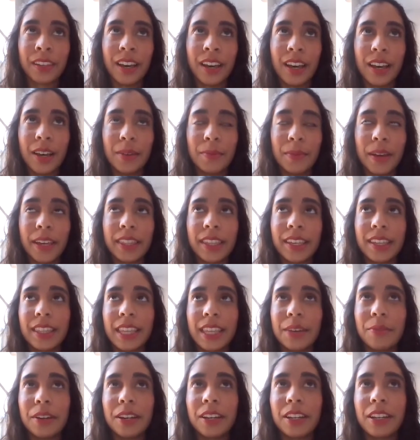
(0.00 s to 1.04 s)
I think
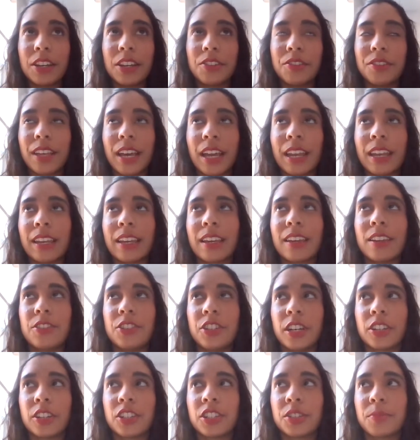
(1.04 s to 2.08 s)
they were going to do that in
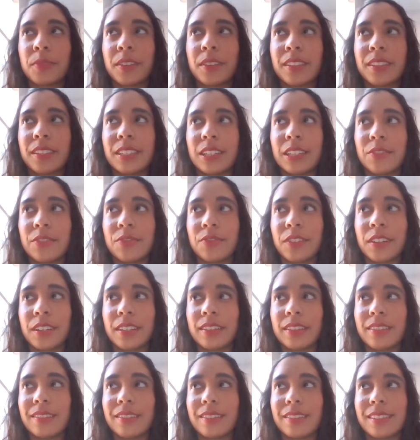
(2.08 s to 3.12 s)
conjunction with a
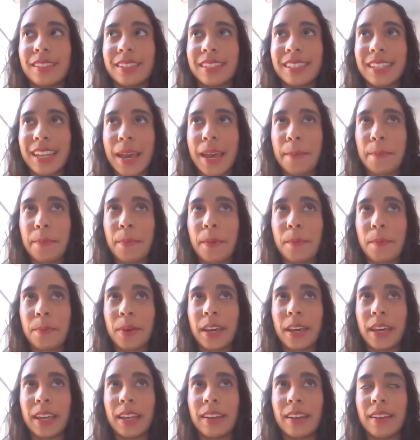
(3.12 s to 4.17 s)
different step,
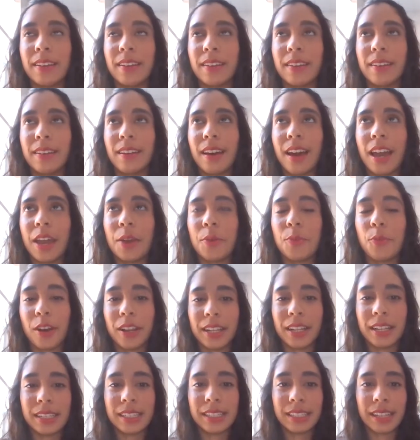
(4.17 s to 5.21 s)
but I
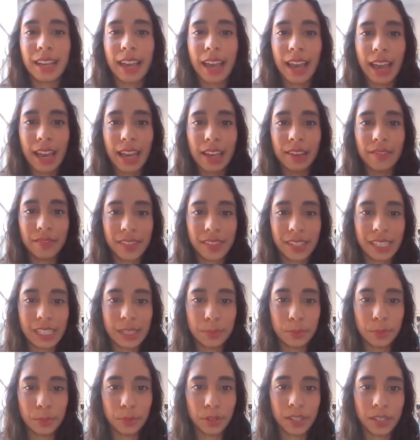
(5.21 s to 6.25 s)
wanted to have
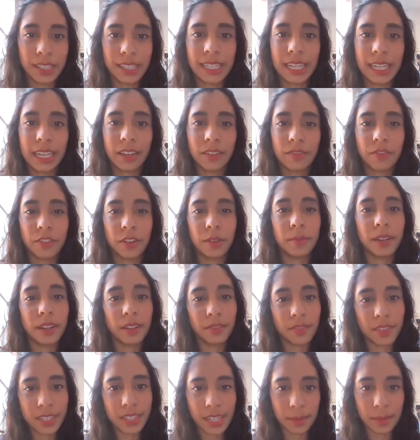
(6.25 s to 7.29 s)
this board take
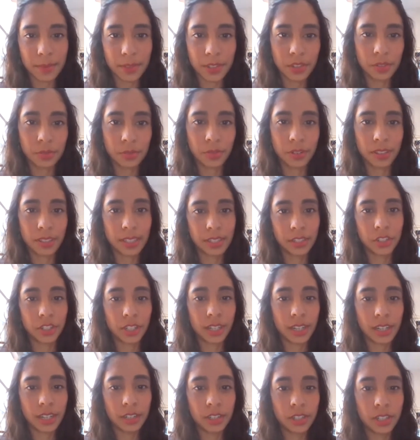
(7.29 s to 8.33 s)
affirmative steps toward this
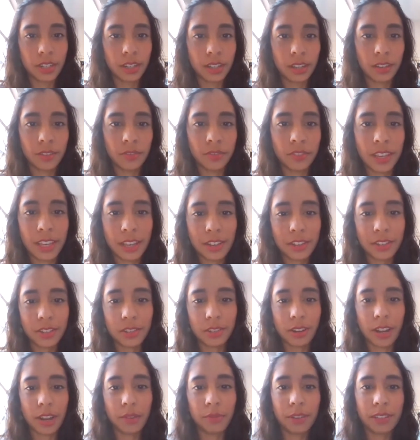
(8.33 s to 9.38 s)
initiative,
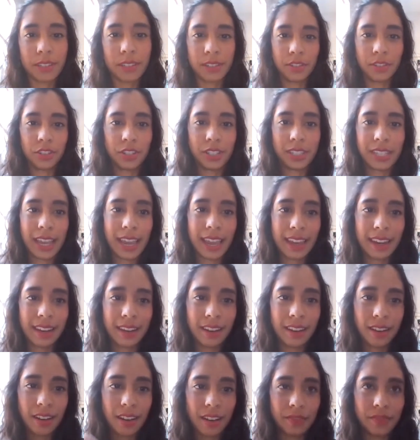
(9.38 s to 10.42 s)
so that I wasn't just
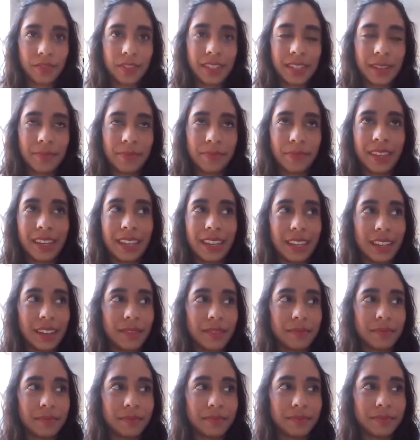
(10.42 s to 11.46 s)
handing off
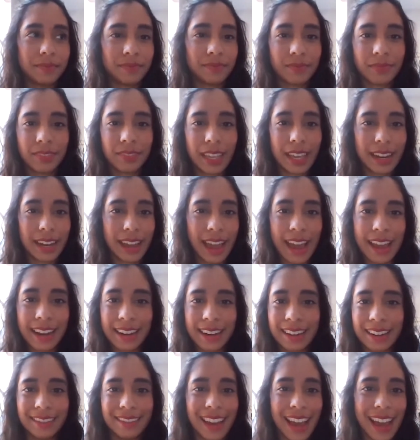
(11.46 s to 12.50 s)
something that
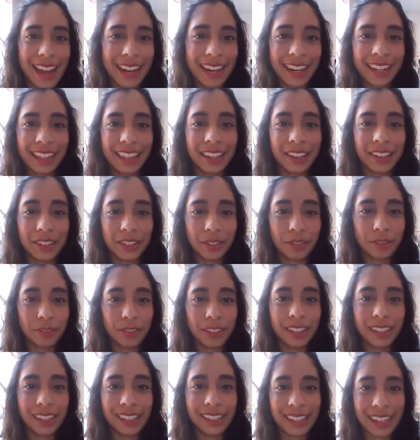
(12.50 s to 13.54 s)
hadn't had anything
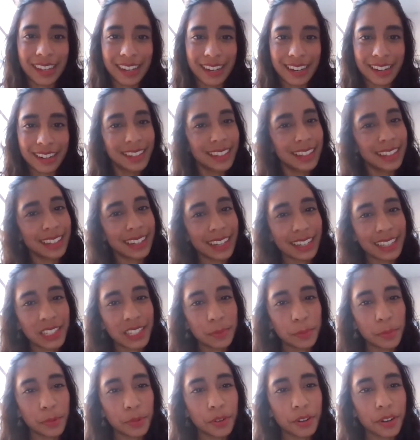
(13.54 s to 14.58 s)
concretely done to the
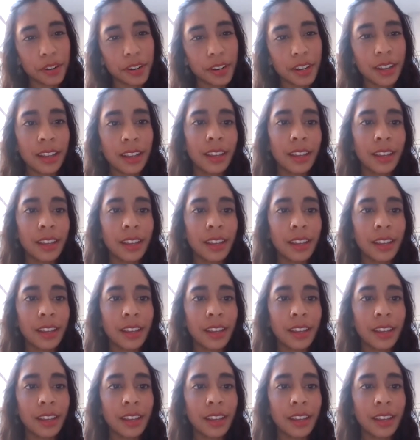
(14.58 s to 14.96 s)
next board.